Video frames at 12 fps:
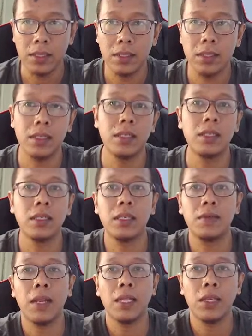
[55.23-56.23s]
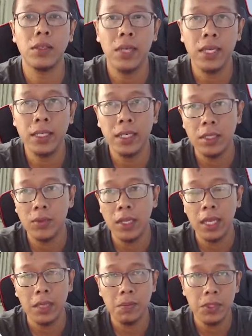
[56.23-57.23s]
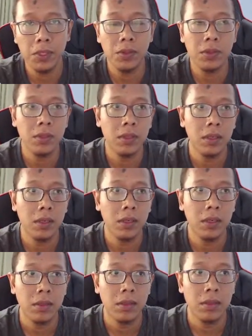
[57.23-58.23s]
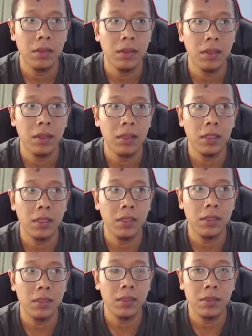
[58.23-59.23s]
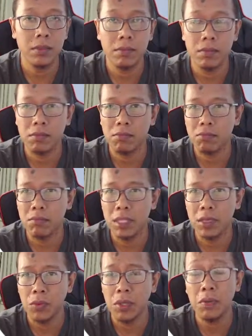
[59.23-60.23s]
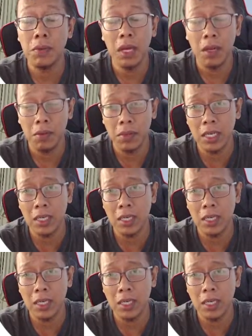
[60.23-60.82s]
the Flutter UI guides will help you uh, will very